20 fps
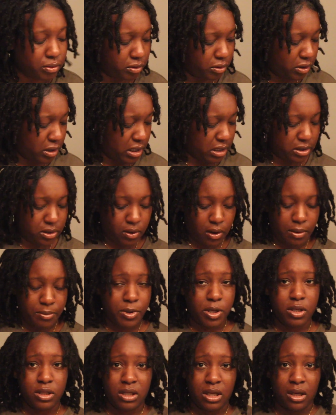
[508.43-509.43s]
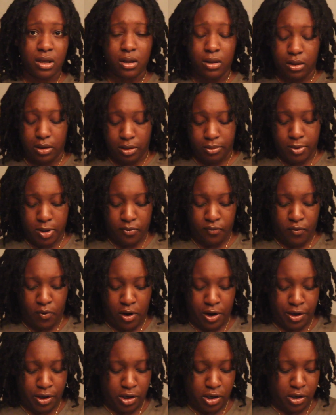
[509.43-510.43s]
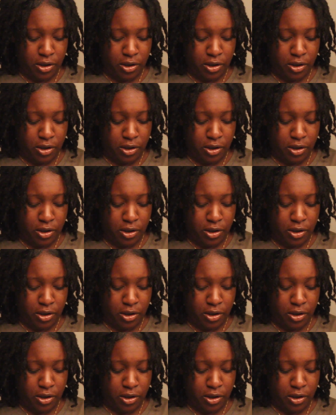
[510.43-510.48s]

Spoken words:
Okay, so I'm going to take a little bit of water,